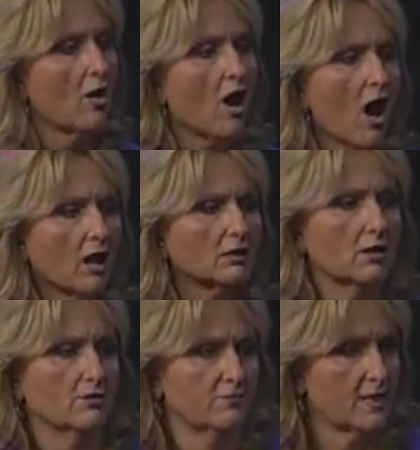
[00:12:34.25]
All
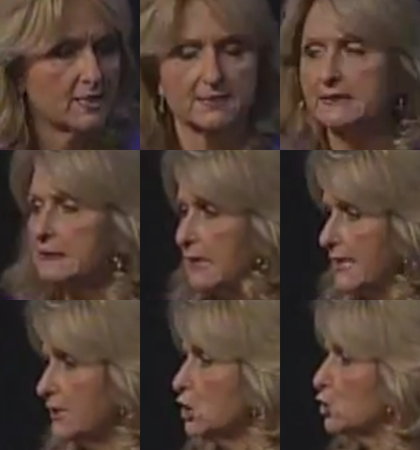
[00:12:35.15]
of us
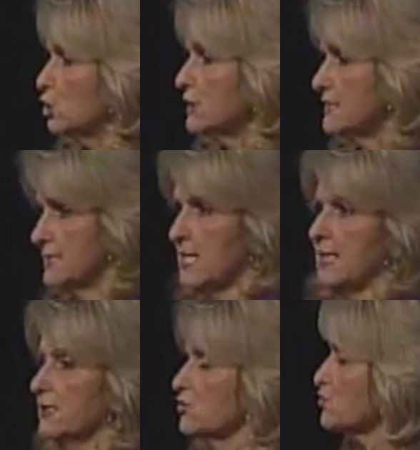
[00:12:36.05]
like good
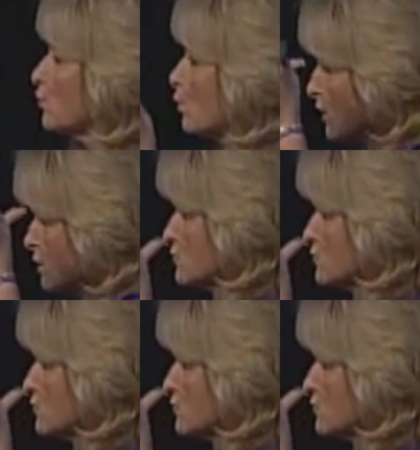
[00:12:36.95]
signing. So what do you